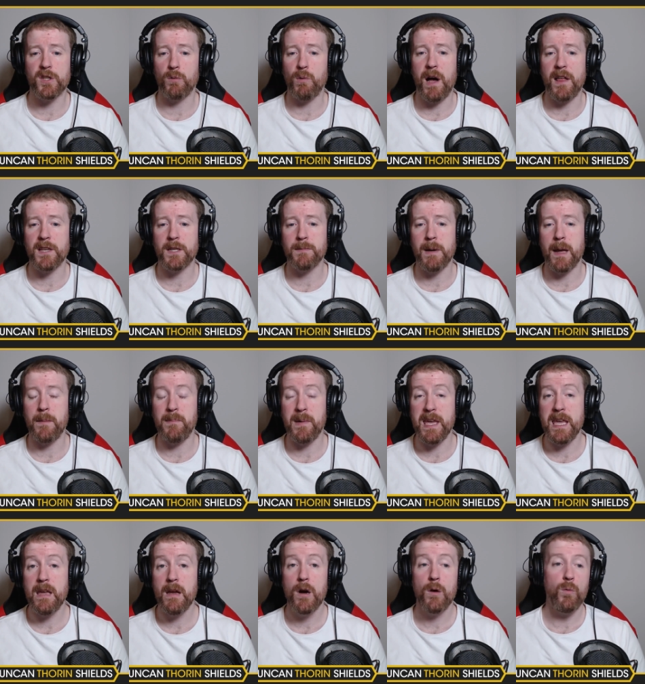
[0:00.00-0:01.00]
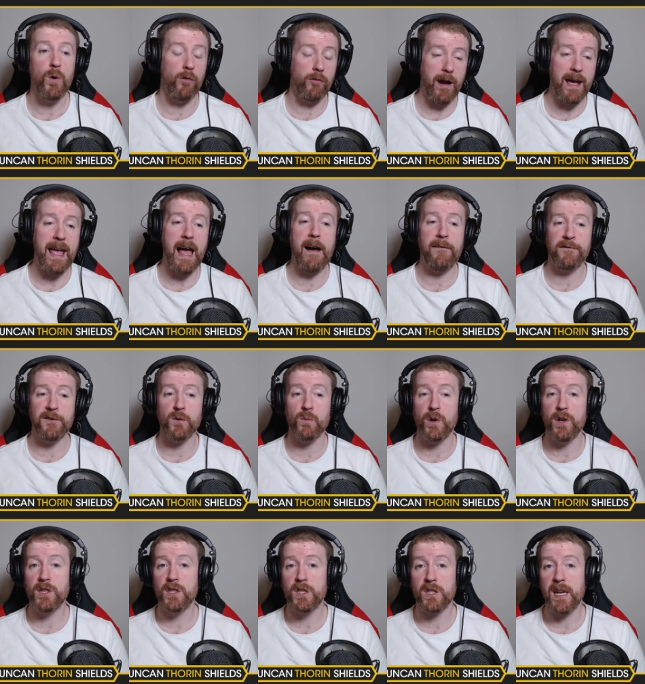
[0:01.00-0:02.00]
as to why this might be. Well, right
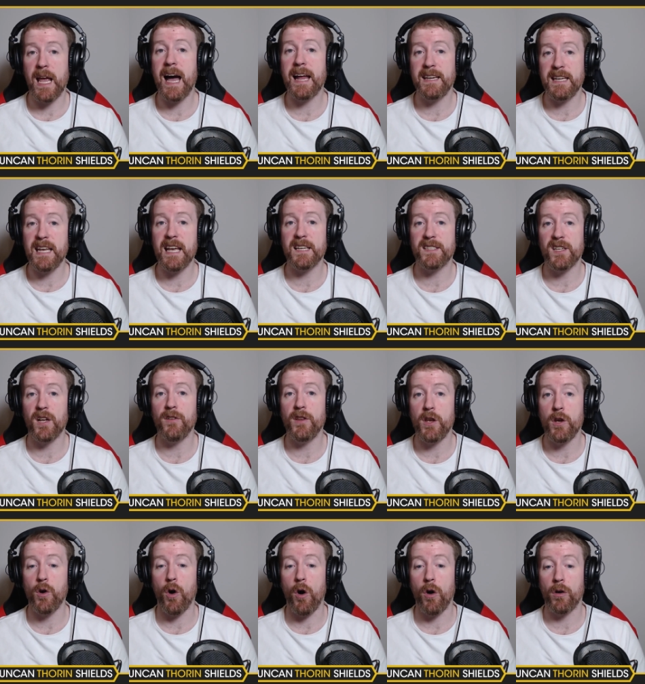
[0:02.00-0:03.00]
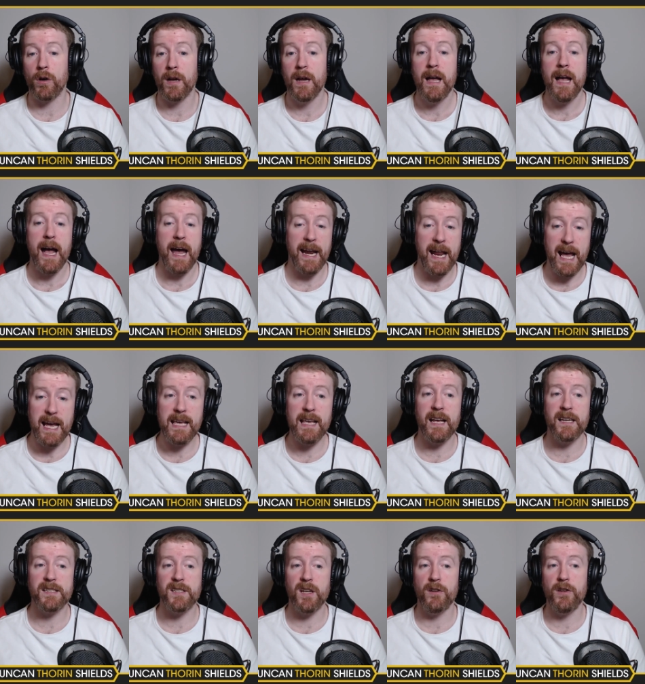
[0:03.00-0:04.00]
afterwards, you had ESL New York. And at
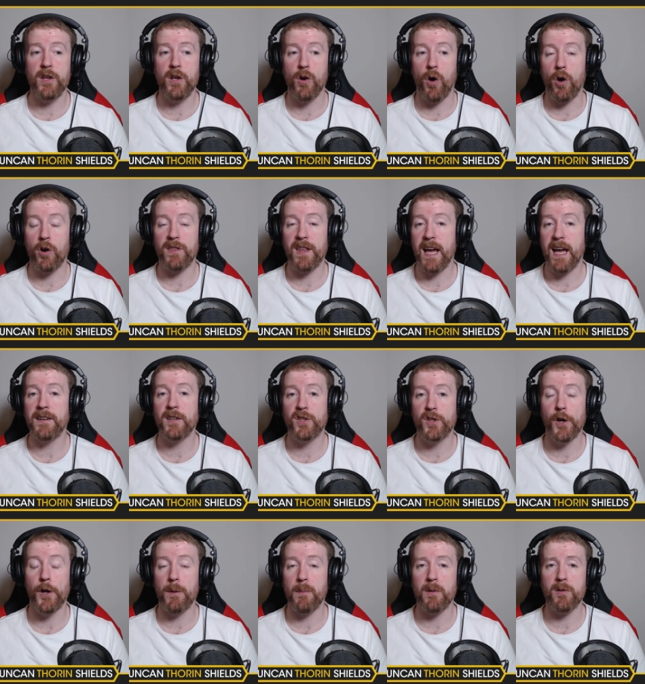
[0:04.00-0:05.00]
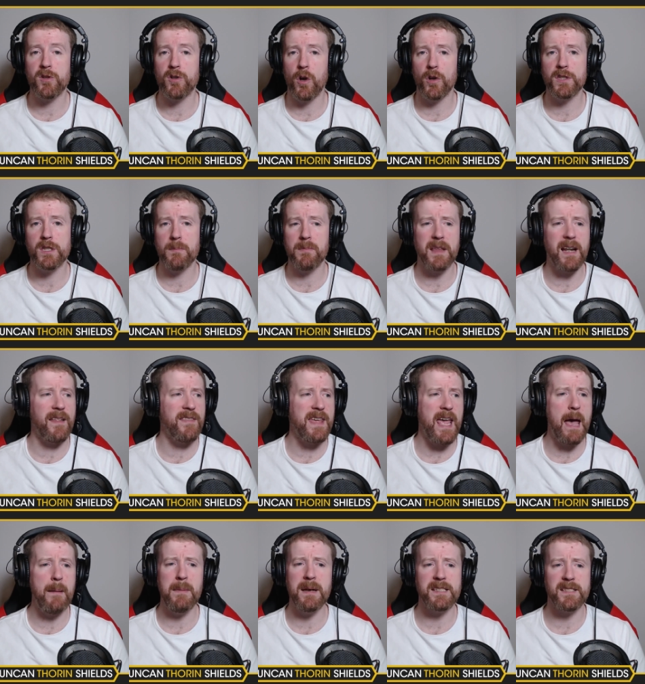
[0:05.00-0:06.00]
ESL New York, they had a tournament. It was called something like
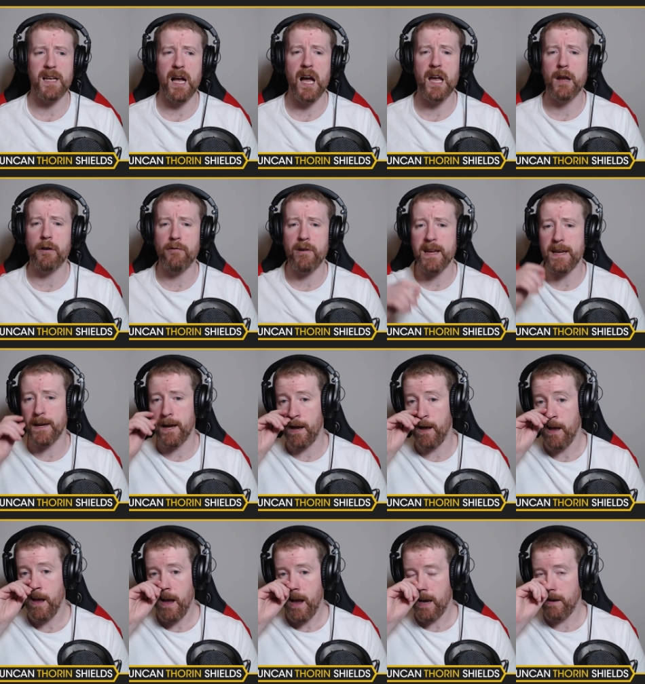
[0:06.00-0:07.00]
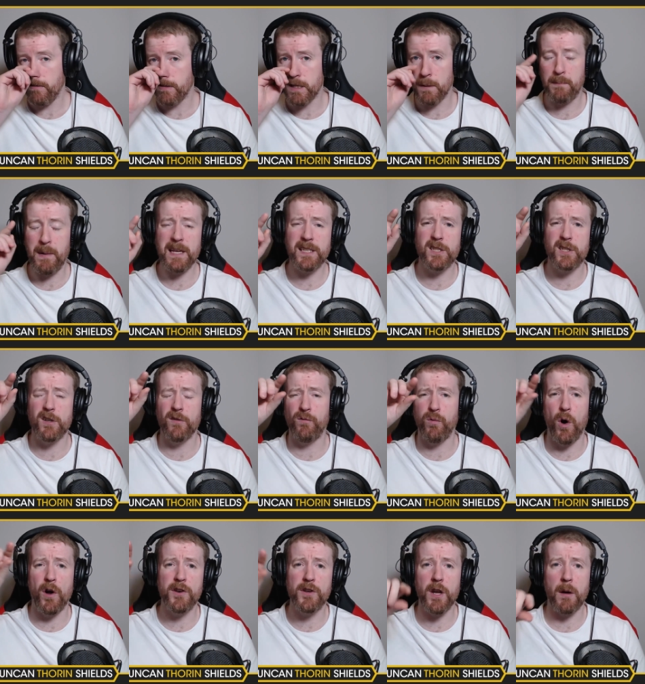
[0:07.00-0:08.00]
the MSI Arena. And it was a best of
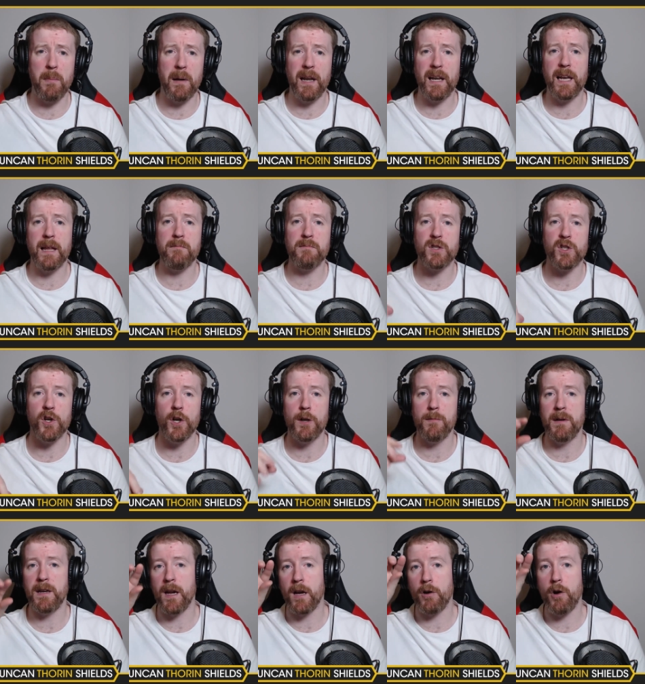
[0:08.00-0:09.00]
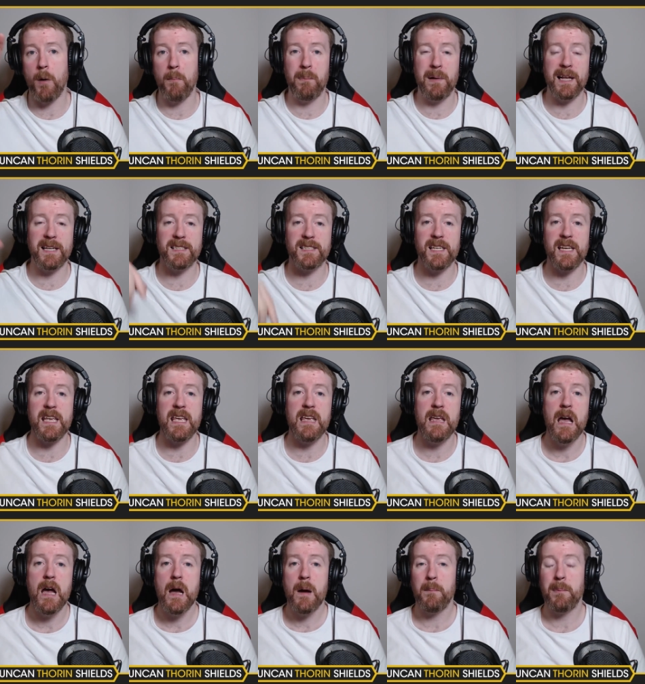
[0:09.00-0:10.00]
one double elim tournament. And
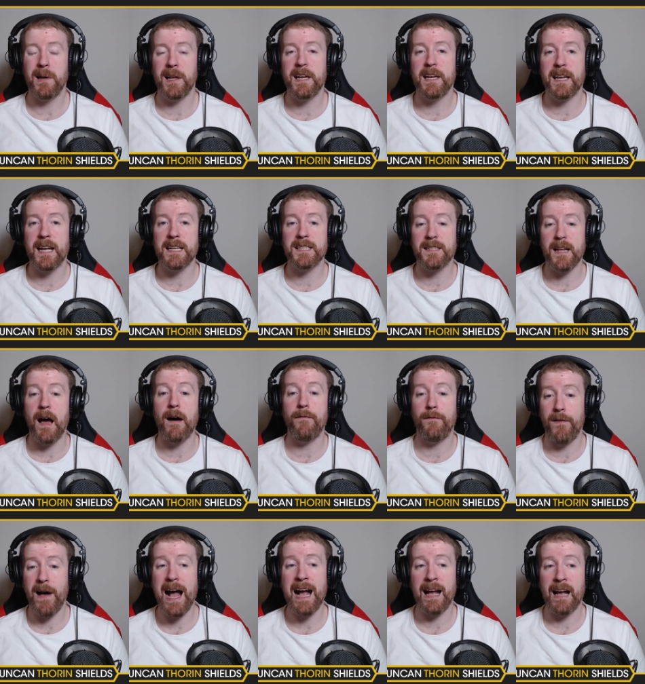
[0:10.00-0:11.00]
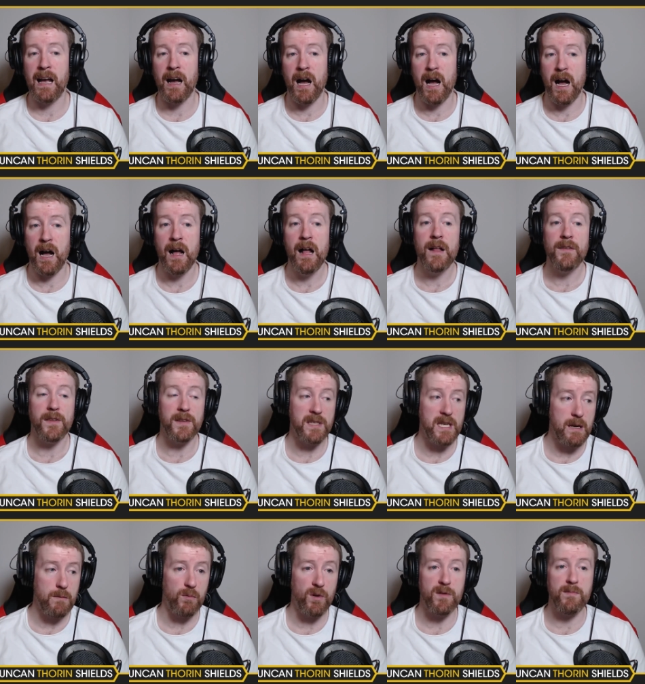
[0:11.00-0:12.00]
Complexity played against Avangar, the
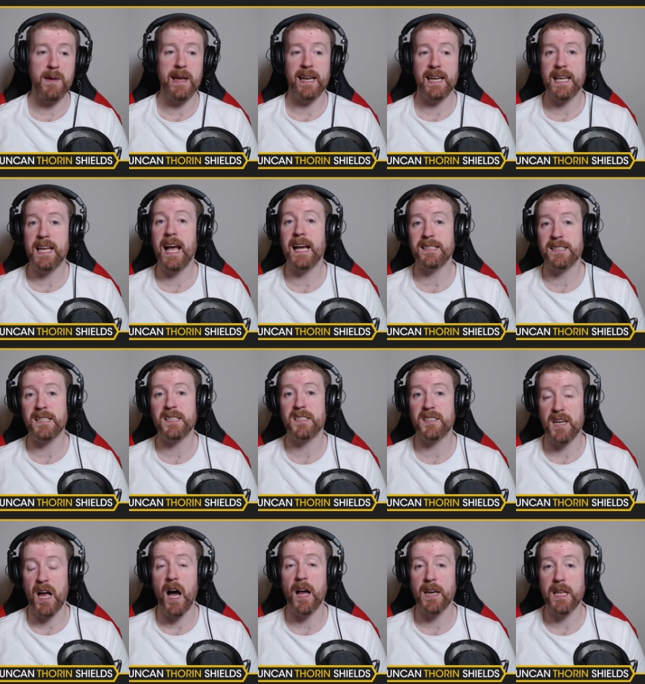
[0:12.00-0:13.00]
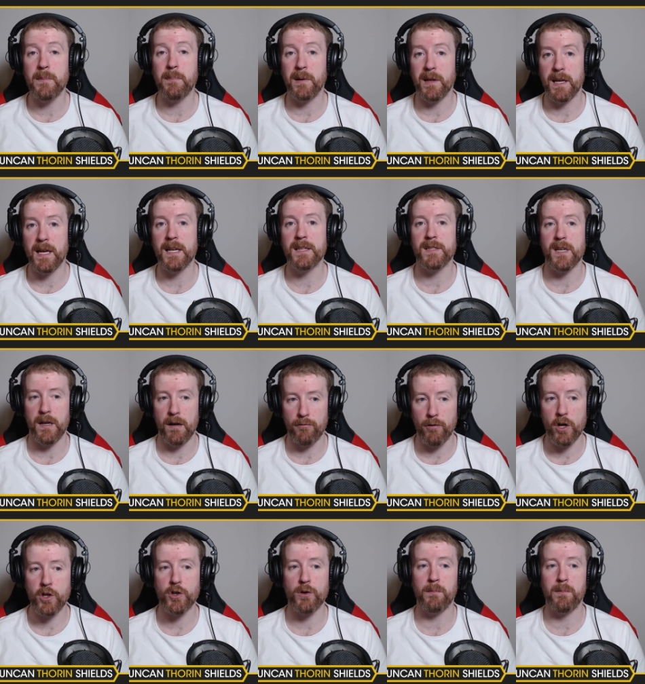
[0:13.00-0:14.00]
team with mainly Kazakhstani players and a
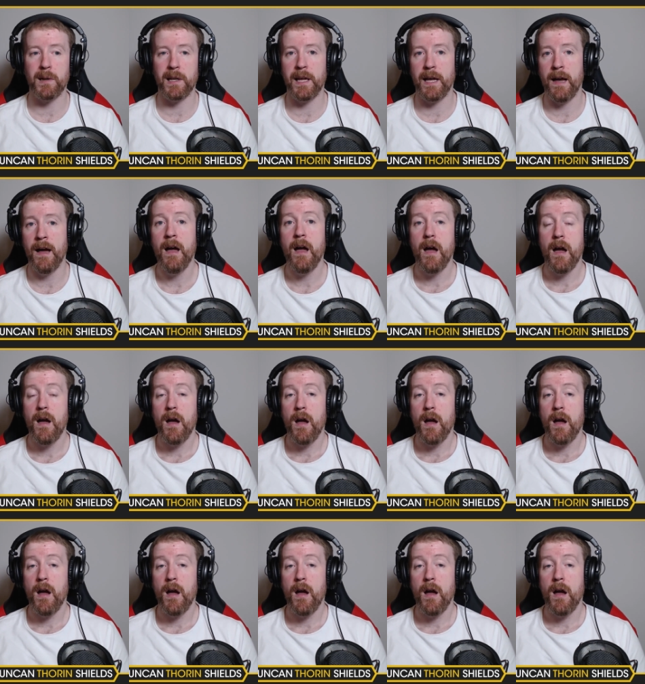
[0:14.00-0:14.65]
Russian player.